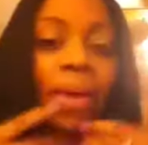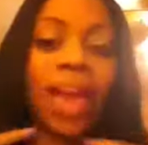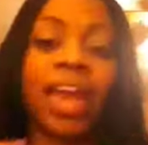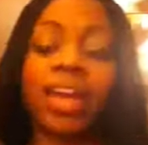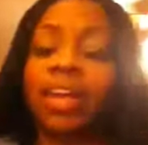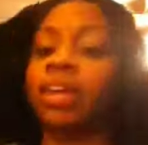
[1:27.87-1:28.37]

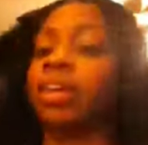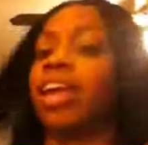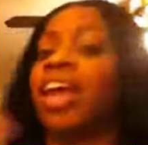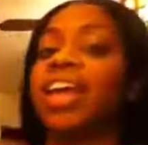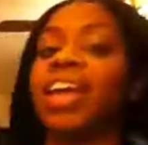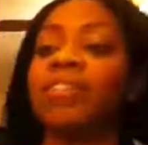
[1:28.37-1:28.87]
bang
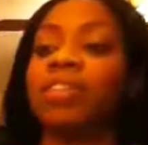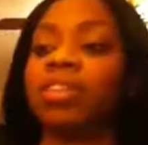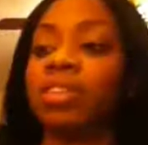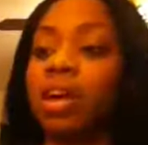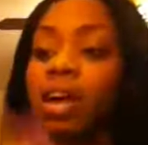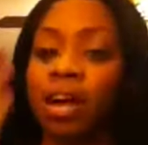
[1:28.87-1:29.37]
and give
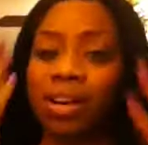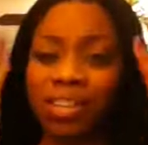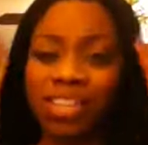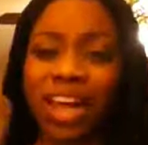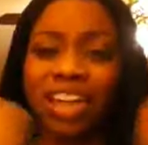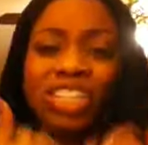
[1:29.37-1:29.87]
it
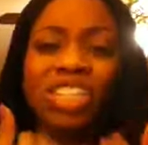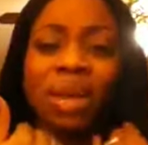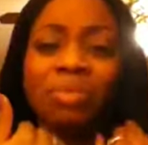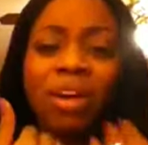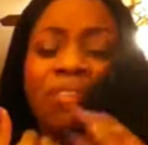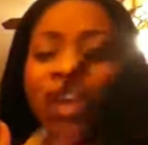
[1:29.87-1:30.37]
the, like,
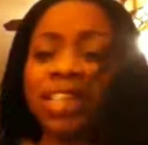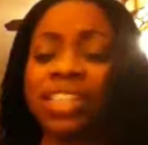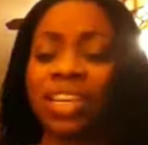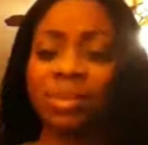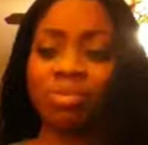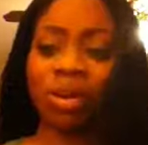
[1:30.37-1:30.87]
shake my face
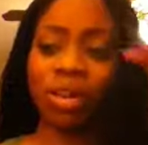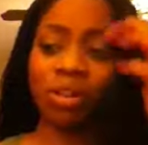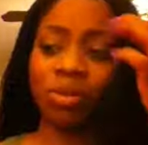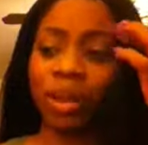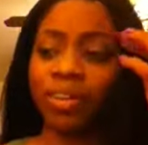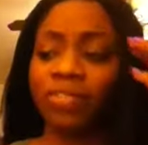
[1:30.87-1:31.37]
and give me a
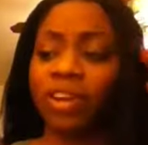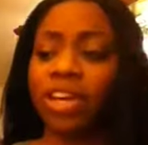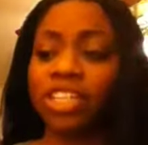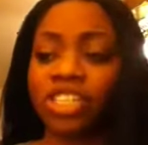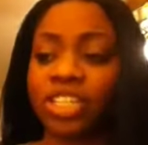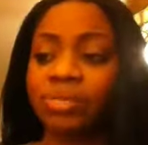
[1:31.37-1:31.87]
little
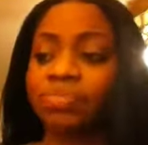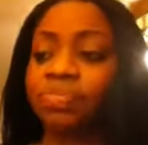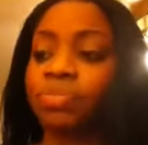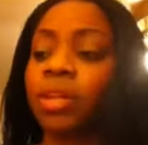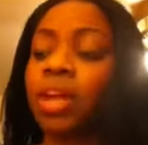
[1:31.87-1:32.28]
definition.